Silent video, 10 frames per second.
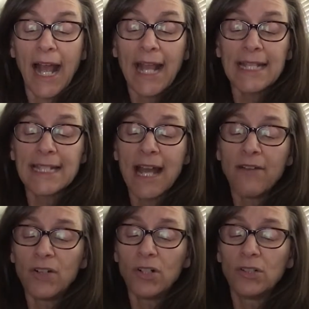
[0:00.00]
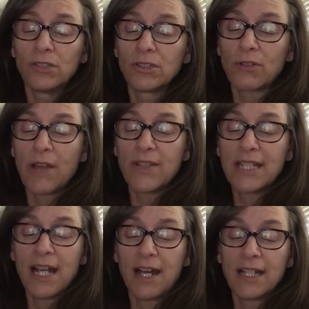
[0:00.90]
A devil, cried the
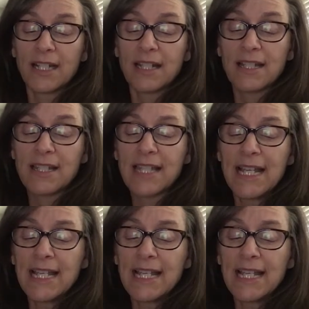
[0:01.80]
Deinonychus.